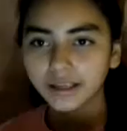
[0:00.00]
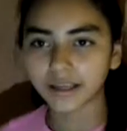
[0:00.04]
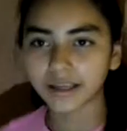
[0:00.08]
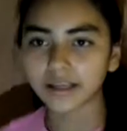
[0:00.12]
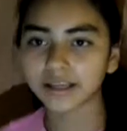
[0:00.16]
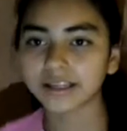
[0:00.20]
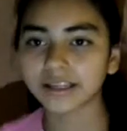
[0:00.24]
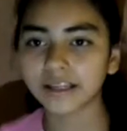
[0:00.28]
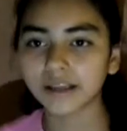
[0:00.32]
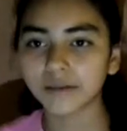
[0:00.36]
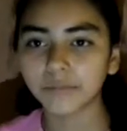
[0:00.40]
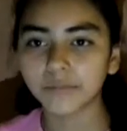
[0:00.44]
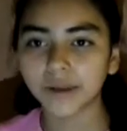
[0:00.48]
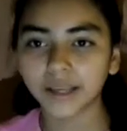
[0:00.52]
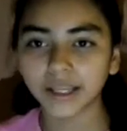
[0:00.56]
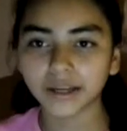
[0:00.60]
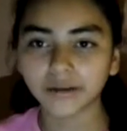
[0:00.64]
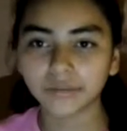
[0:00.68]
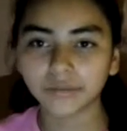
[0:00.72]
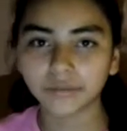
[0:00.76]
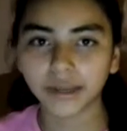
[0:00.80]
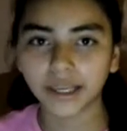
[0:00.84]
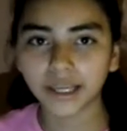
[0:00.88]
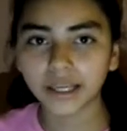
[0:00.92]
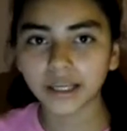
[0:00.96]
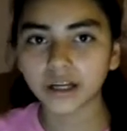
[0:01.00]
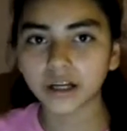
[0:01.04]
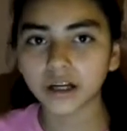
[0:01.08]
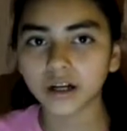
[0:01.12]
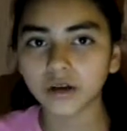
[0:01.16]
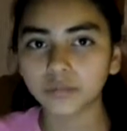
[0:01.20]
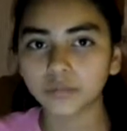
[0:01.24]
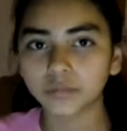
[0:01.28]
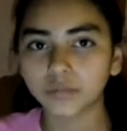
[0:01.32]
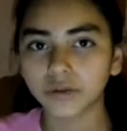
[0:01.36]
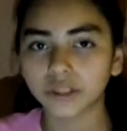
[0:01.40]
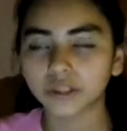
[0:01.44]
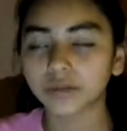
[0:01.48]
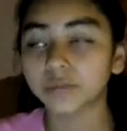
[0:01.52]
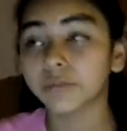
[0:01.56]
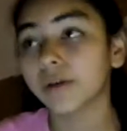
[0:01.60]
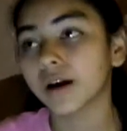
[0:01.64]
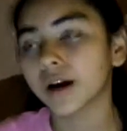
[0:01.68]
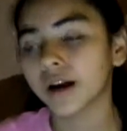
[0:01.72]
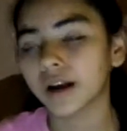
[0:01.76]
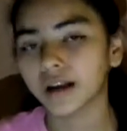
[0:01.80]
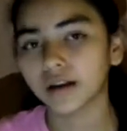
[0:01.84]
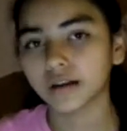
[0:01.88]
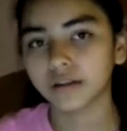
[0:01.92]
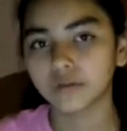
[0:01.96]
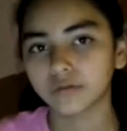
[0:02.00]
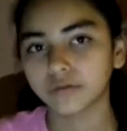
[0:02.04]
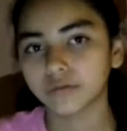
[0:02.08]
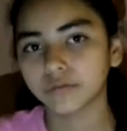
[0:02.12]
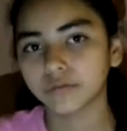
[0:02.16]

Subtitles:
cousin made a makeup with my